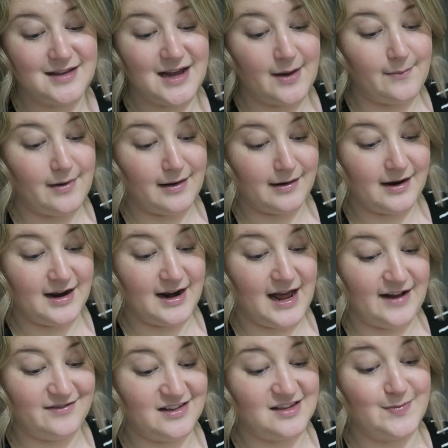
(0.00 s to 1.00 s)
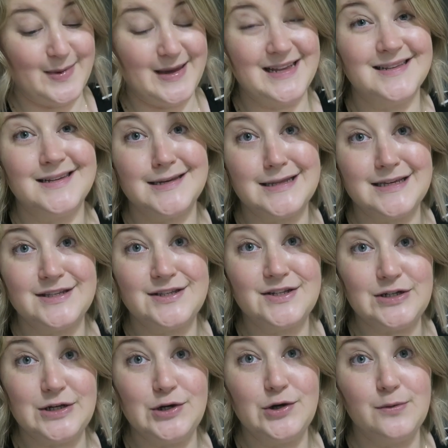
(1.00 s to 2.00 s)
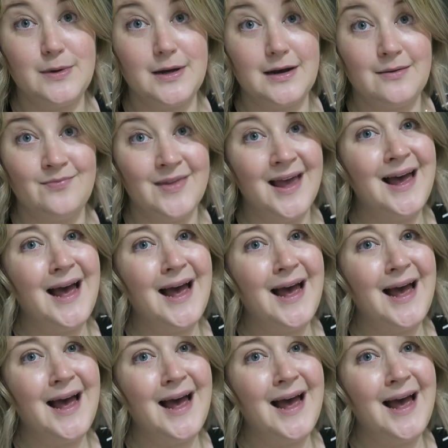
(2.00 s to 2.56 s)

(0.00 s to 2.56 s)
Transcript: I'm going to have to spit into this tube and